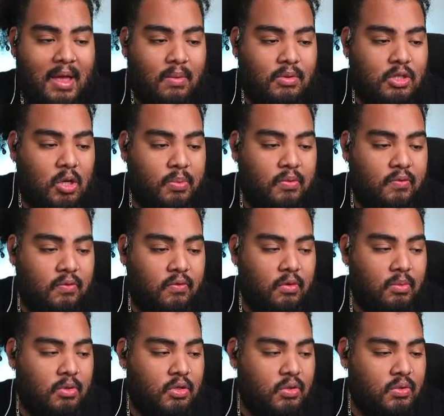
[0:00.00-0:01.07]
was hoping for
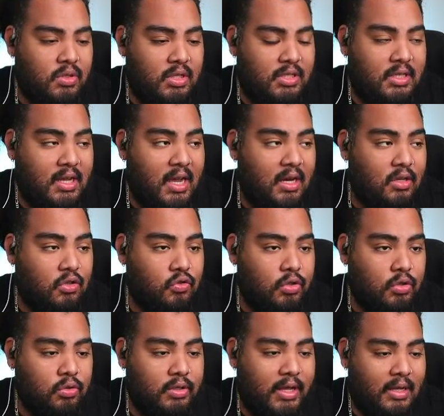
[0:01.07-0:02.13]
Roma Dunze to kind of
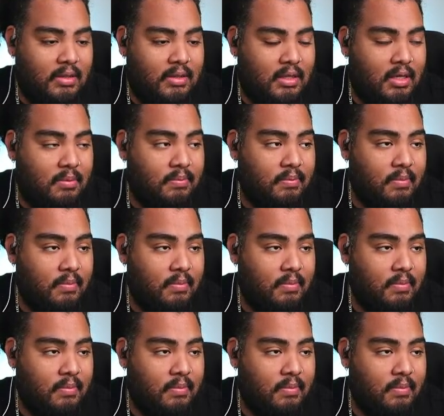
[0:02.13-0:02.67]
trickle down to him.